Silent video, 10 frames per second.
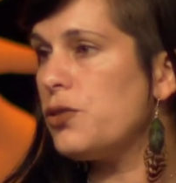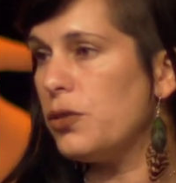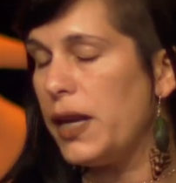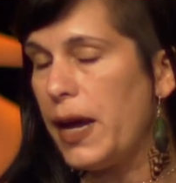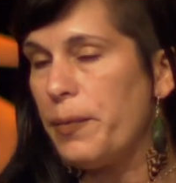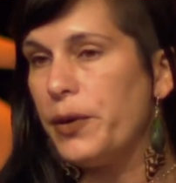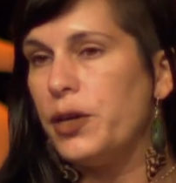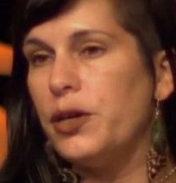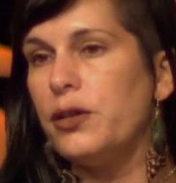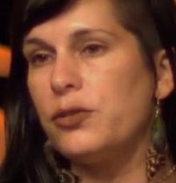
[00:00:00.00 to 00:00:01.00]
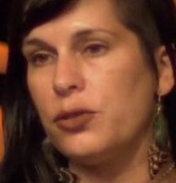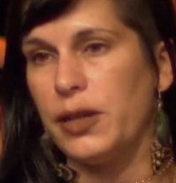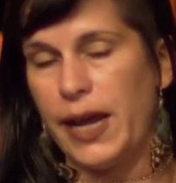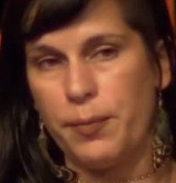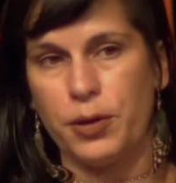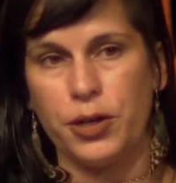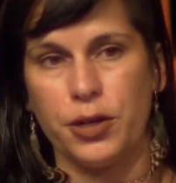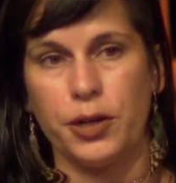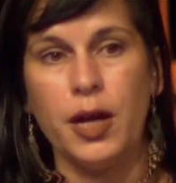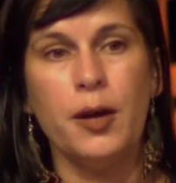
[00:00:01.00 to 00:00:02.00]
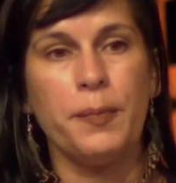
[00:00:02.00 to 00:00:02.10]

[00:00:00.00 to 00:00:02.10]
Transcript: to neighborhood to neighborhood,